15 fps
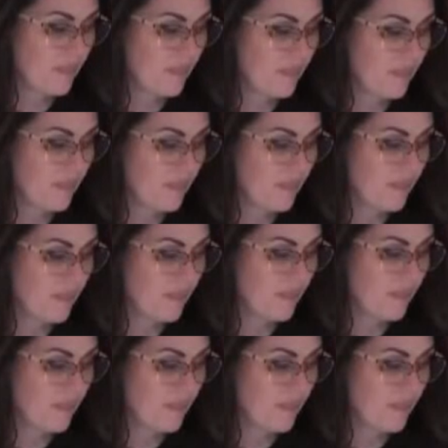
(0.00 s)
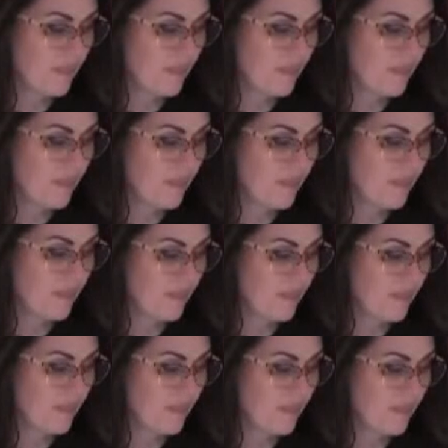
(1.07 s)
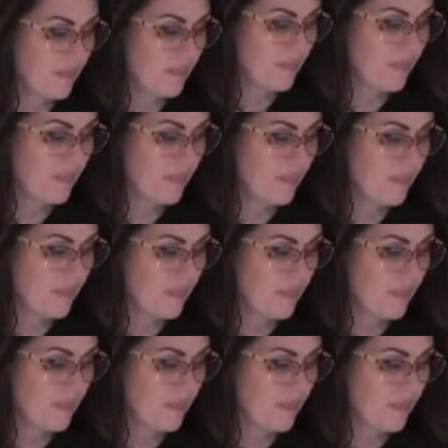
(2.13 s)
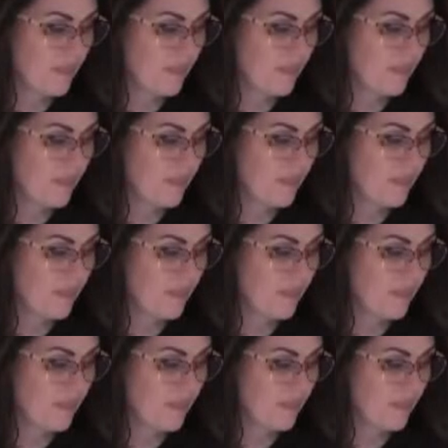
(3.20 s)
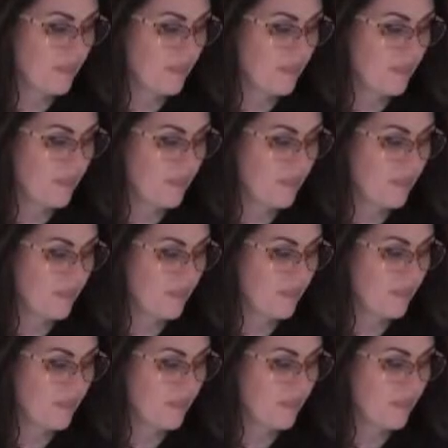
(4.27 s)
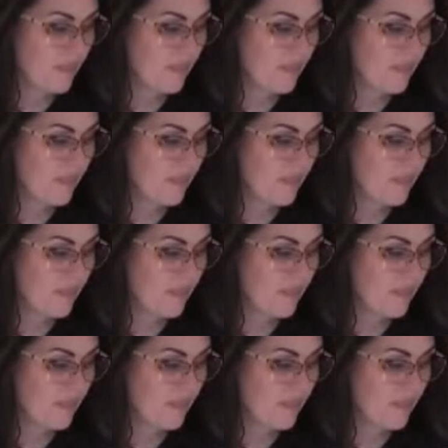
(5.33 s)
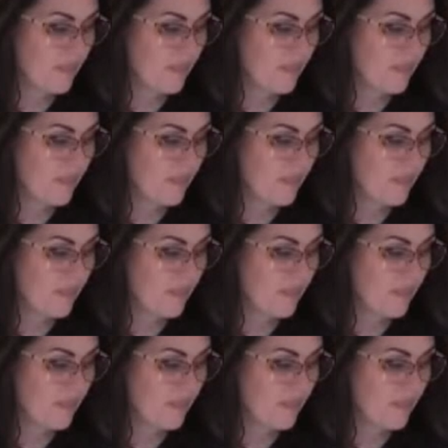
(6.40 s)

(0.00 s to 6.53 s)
(silent)